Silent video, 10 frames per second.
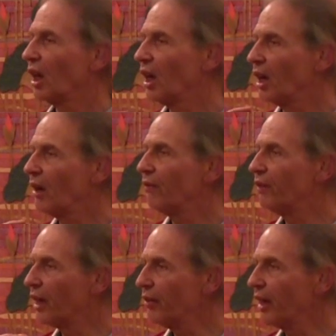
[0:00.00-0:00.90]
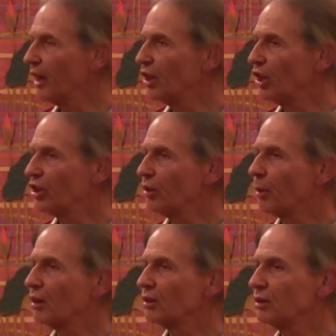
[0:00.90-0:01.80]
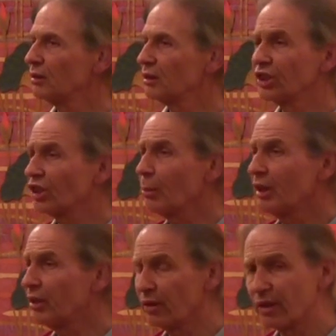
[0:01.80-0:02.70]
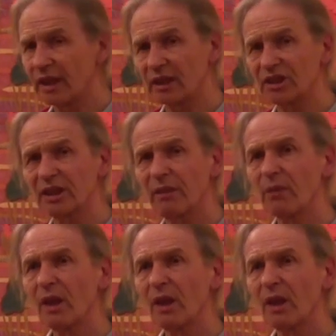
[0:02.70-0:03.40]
very, very learned about so many different things,